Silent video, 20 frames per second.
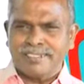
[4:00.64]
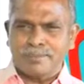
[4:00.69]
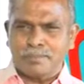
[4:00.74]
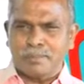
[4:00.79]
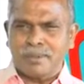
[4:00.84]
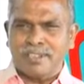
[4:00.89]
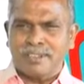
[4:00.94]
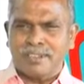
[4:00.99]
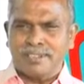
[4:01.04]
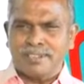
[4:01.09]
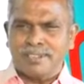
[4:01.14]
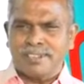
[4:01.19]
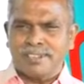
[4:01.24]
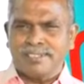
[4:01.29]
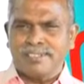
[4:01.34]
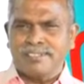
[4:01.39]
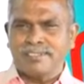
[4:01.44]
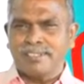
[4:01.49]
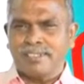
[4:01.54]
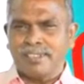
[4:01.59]

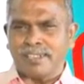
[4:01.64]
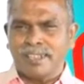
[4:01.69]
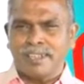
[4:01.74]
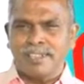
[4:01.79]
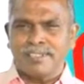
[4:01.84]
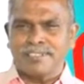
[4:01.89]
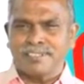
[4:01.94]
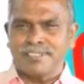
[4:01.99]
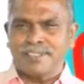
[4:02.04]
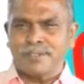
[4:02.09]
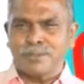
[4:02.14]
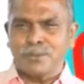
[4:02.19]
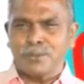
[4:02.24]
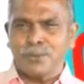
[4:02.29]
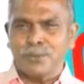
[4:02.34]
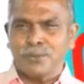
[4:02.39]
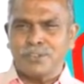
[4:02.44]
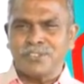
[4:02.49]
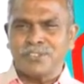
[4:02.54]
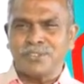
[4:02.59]
particles
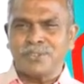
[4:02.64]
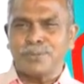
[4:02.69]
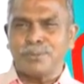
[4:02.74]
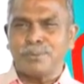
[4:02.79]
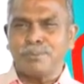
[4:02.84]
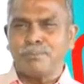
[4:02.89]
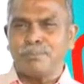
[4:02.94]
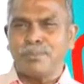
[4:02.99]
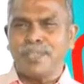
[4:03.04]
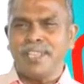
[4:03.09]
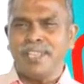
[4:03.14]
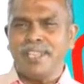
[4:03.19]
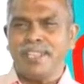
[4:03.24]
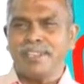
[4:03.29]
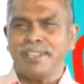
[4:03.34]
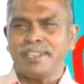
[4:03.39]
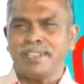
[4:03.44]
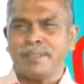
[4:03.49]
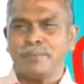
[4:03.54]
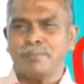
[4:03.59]
constitute to
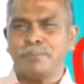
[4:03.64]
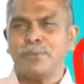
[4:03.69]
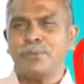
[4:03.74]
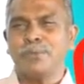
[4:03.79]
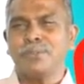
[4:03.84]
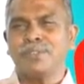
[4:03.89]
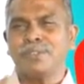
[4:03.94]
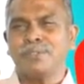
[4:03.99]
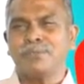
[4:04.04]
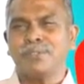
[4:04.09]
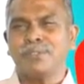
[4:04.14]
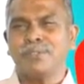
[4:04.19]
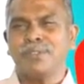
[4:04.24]
make a beautiful